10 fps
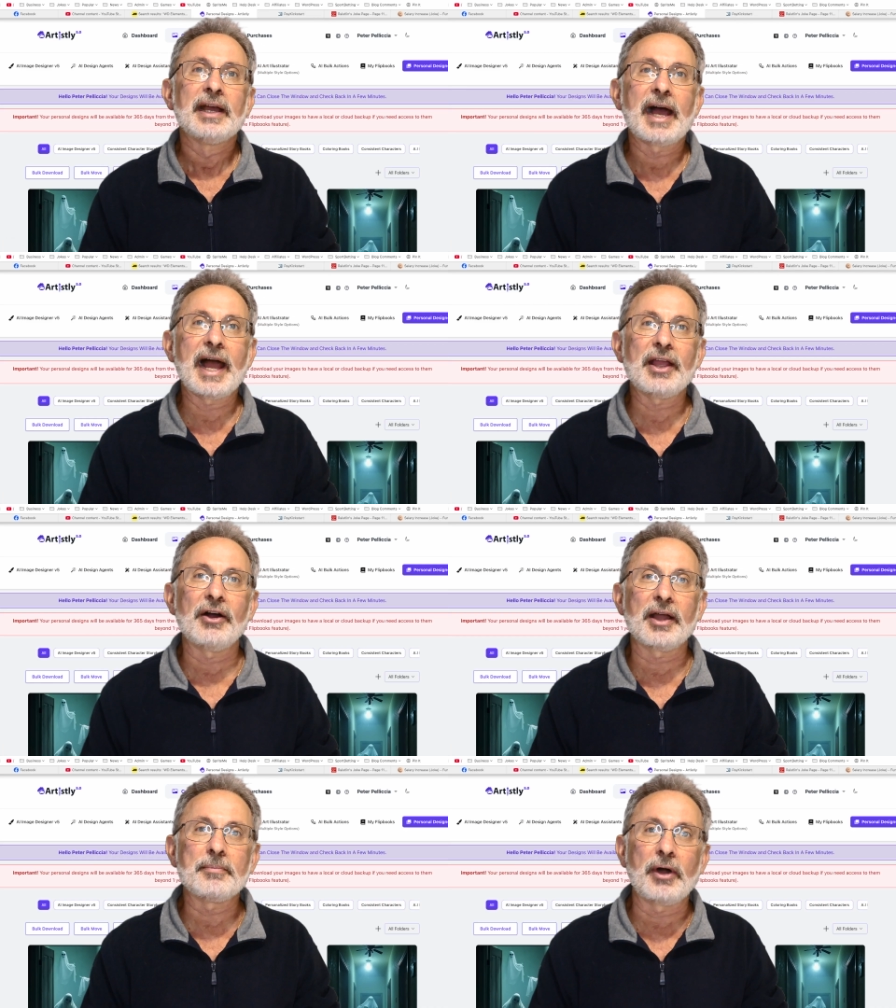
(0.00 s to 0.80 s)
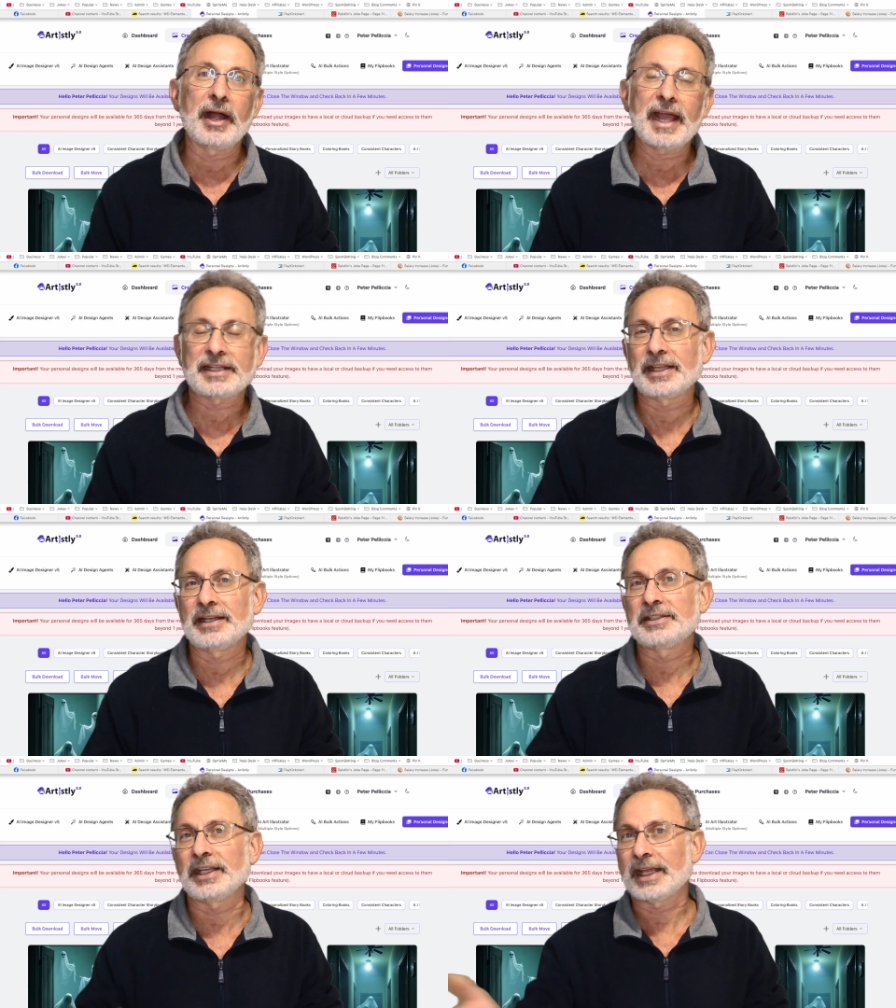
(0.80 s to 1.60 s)
AI might
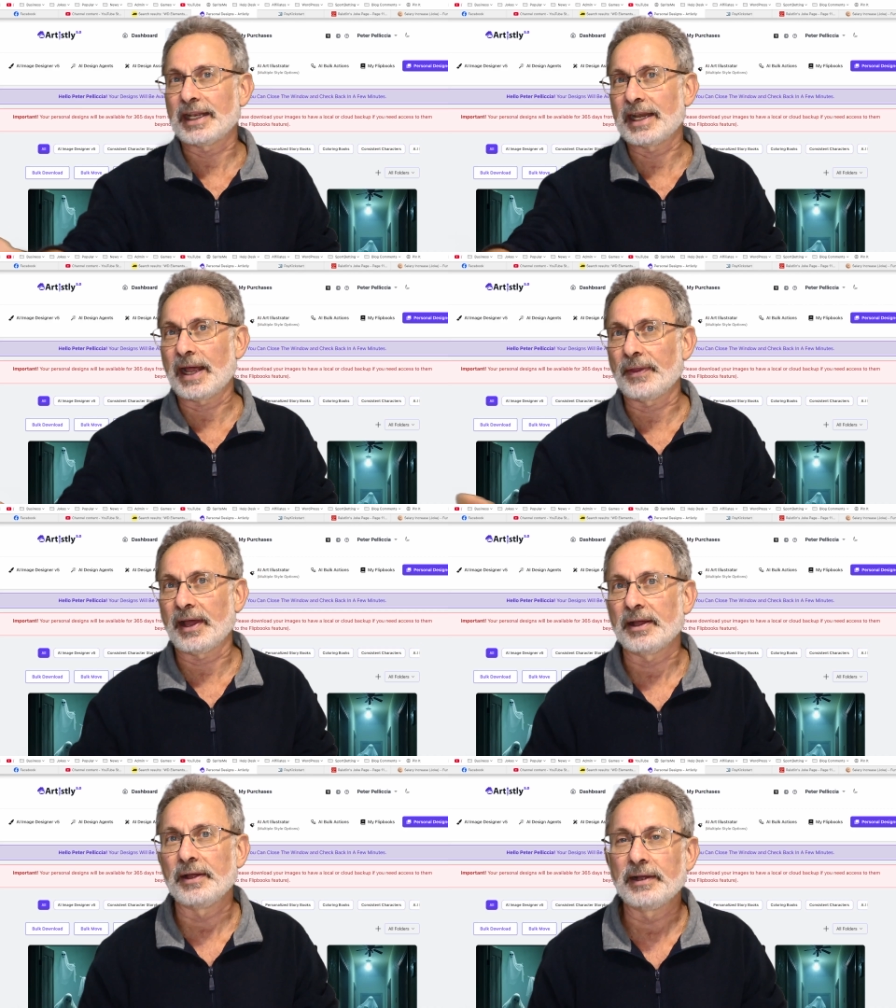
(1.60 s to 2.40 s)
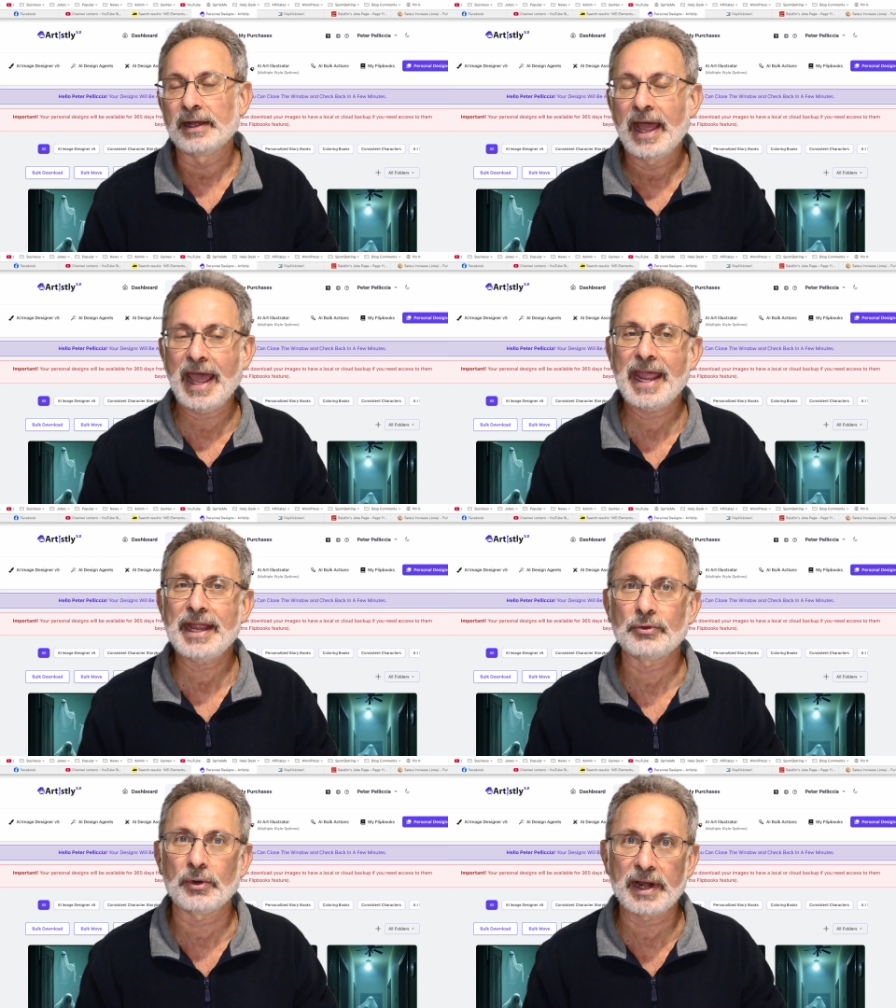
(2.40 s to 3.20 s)
accidentally stick in another
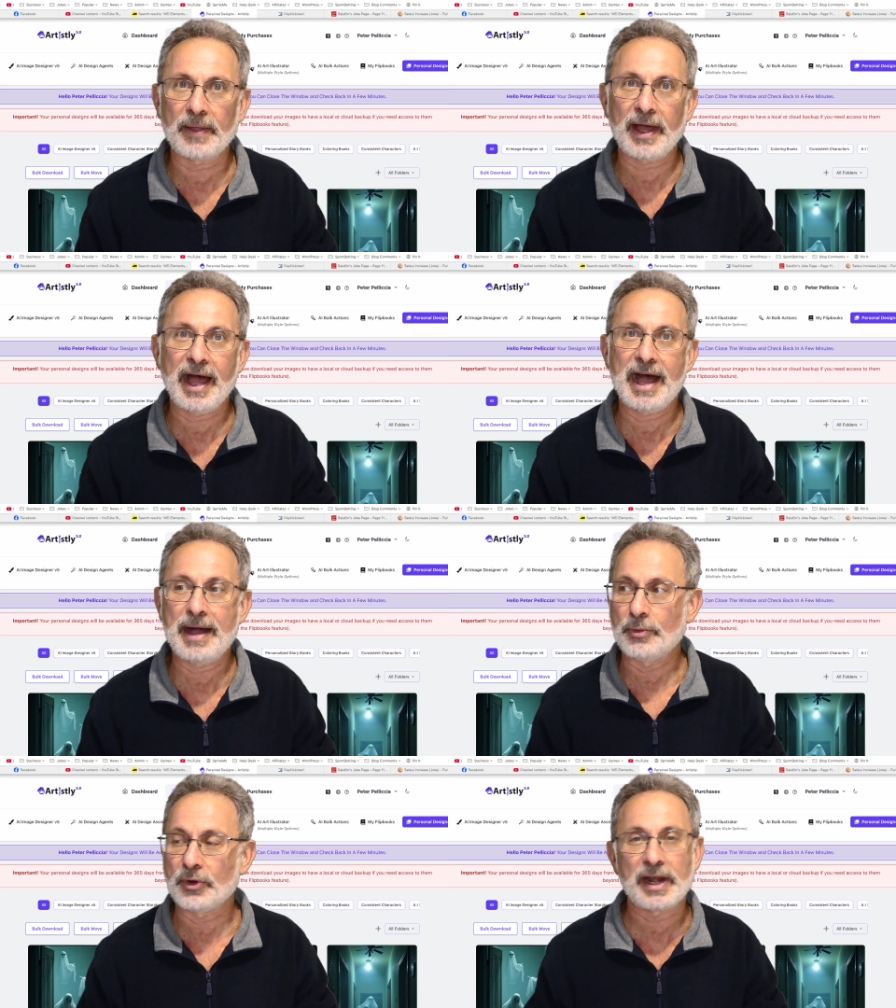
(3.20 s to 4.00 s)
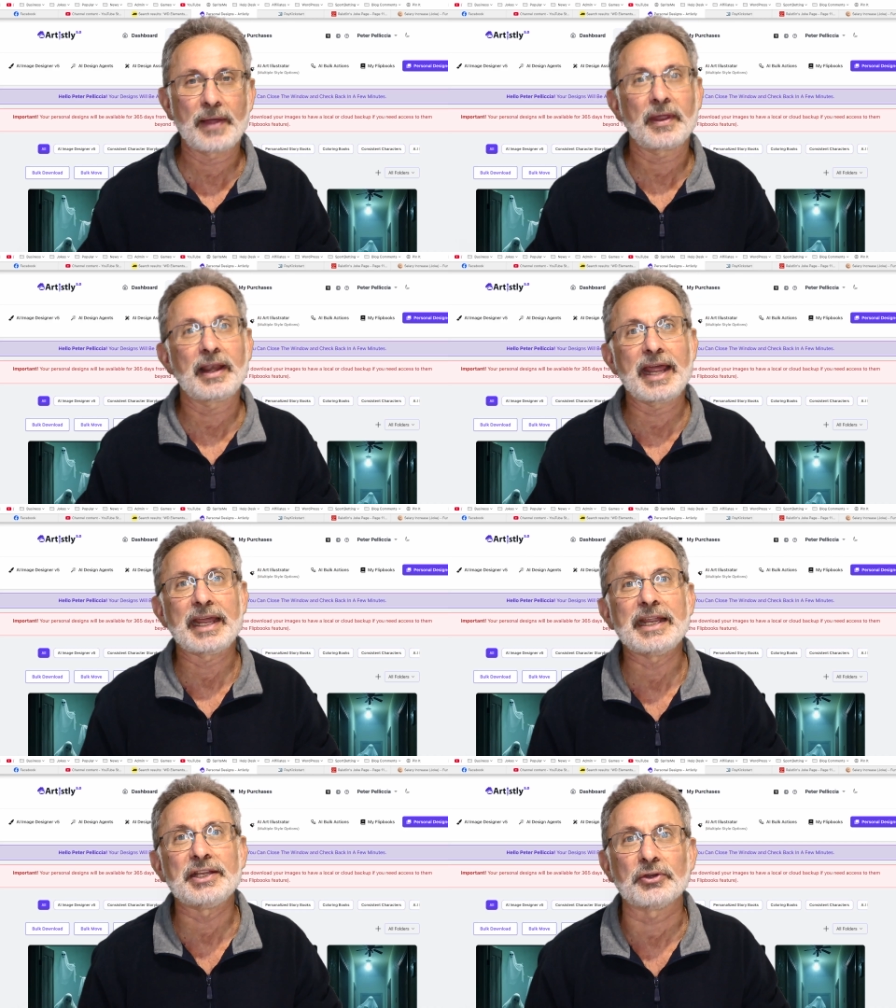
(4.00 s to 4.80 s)
hand or another arm or another
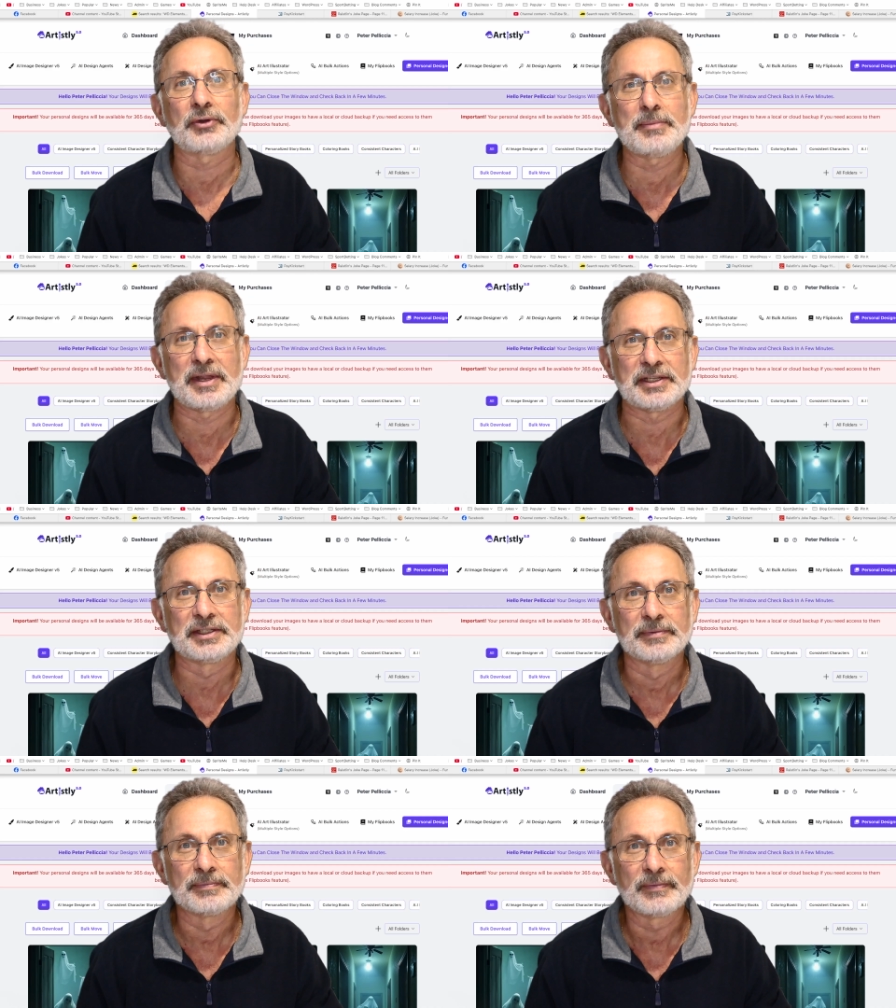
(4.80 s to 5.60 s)
leg into your image.